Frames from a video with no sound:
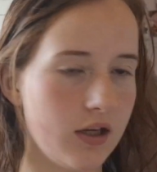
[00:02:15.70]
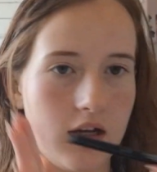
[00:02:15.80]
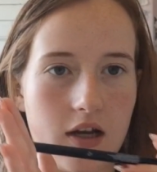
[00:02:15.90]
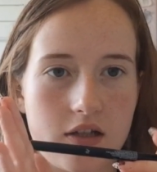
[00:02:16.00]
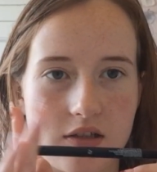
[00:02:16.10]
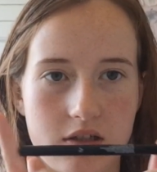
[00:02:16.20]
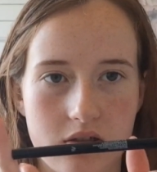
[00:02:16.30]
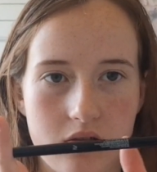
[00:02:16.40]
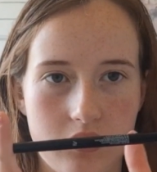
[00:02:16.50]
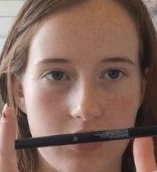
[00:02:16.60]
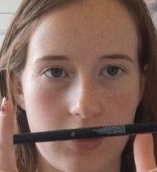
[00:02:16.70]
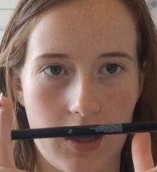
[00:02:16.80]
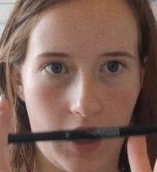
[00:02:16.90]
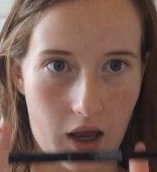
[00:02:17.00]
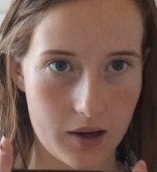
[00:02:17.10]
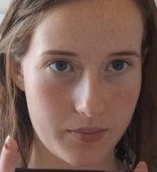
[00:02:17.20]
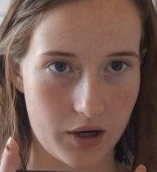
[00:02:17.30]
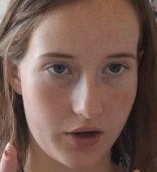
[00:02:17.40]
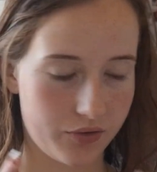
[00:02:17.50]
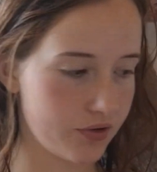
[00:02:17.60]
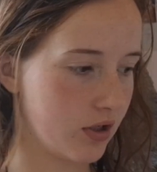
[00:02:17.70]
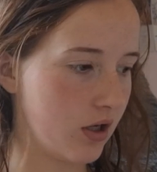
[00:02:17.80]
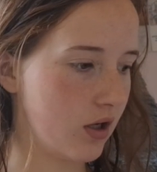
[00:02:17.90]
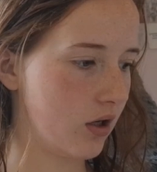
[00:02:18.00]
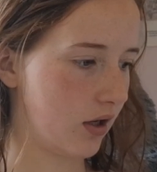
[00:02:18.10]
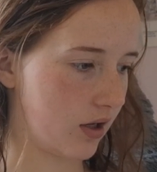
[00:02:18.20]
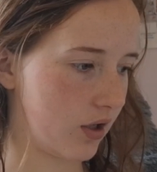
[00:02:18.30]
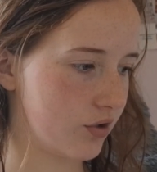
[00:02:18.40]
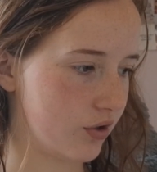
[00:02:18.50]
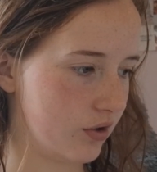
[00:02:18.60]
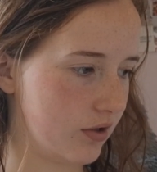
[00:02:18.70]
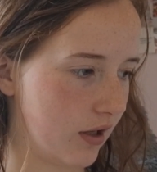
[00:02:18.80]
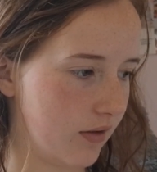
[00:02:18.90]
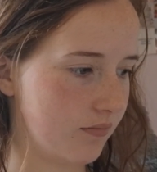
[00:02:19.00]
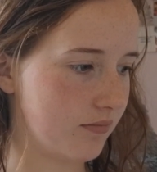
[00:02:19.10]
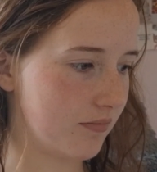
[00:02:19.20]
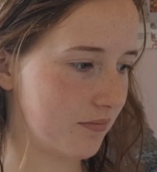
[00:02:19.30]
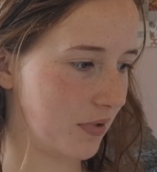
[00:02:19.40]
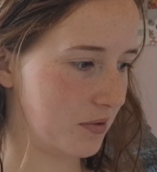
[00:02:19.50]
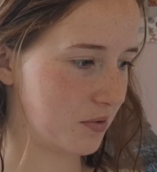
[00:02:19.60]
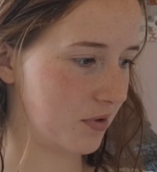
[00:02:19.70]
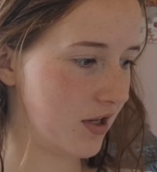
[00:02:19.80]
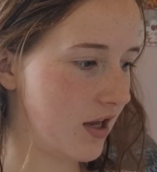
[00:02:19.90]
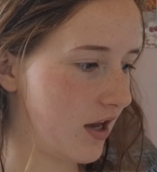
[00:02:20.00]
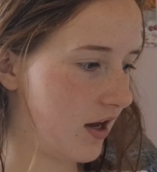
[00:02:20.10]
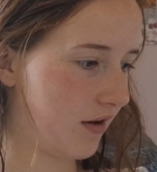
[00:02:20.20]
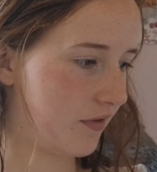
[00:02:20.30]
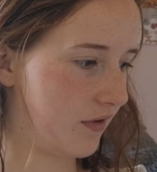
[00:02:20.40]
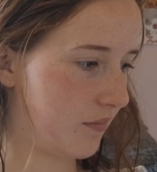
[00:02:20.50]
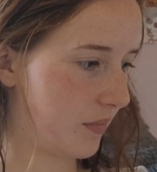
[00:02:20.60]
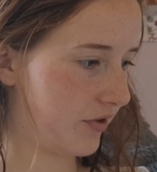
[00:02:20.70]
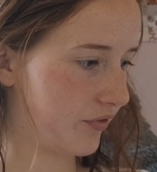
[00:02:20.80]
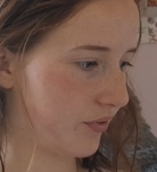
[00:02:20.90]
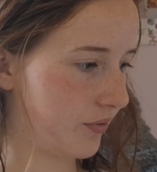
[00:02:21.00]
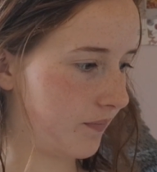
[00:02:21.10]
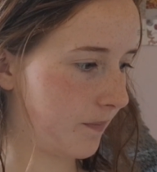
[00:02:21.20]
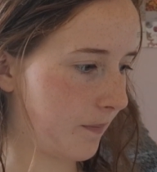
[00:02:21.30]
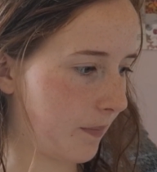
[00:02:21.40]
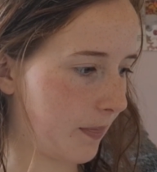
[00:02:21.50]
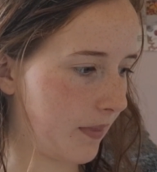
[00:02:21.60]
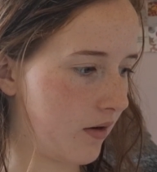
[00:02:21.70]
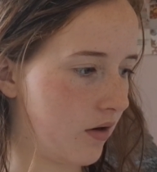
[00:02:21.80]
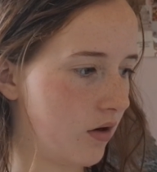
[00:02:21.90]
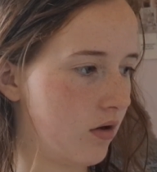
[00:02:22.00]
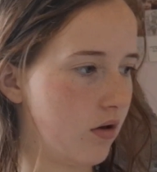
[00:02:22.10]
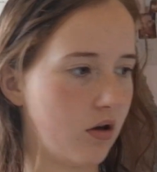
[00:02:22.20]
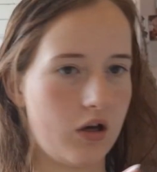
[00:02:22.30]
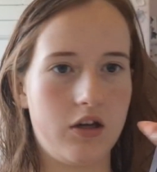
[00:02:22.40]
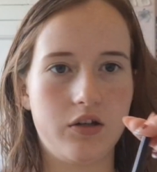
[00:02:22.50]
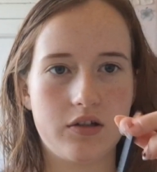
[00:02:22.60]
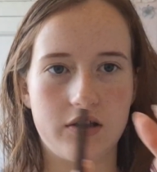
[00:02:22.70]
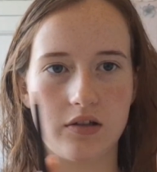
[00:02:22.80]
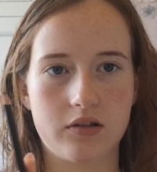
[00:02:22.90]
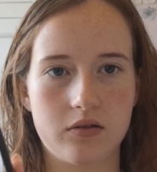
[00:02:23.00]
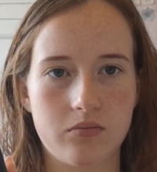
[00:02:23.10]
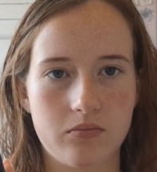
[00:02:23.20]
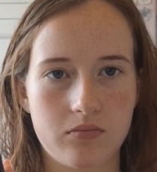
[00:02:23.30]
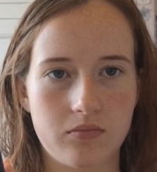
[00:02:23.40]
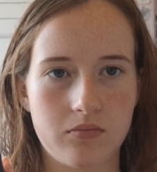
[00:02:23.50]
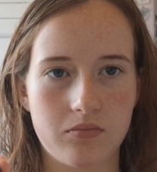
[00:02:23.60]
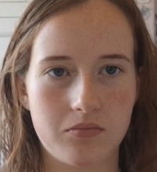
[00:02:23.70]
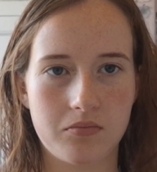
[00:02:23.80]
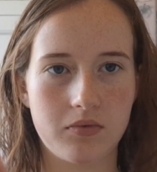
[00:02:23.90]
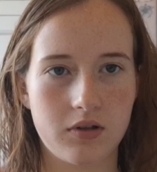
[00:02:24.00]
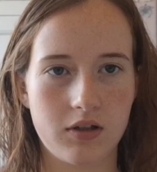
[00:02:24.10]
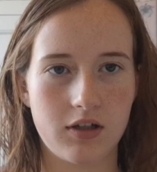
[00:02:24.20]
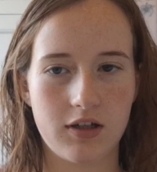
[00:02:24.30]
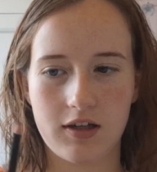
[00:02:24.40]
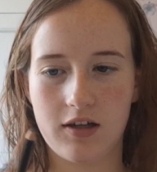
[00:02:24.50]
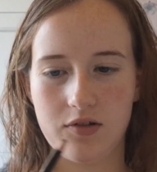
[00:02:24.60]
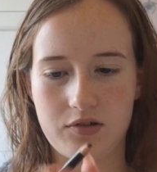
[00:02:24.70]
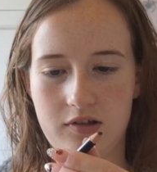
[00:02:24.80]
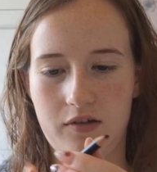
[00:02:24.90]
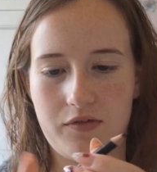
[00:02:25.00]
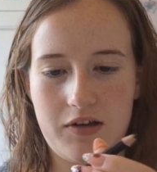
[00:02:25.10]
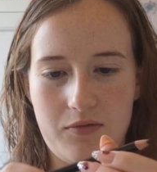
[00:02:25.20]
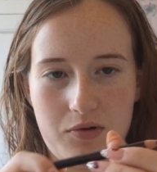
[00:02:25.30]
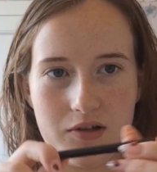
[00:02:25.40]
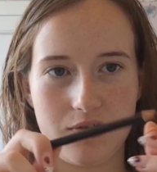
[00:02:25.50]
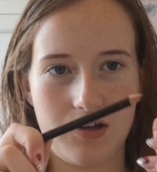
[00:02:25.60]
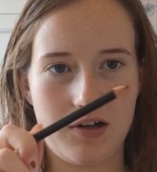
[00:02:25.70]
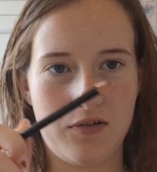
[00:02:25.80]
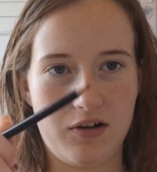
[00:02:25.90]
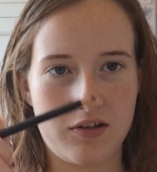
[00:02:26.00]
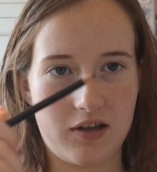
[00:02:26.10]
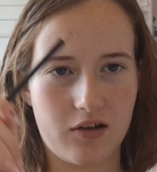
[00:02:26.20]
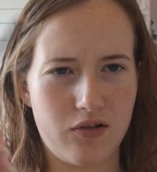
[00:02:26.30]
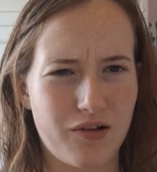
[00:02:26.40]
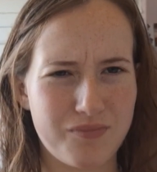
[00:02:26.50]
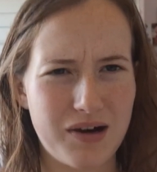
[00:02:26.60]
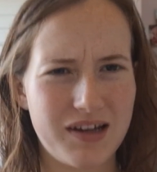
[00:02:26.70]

Next, eyebrows. I don't actually use that pencil. I have a different pencil. I use this. It doesn't have any words on it or anything. A lot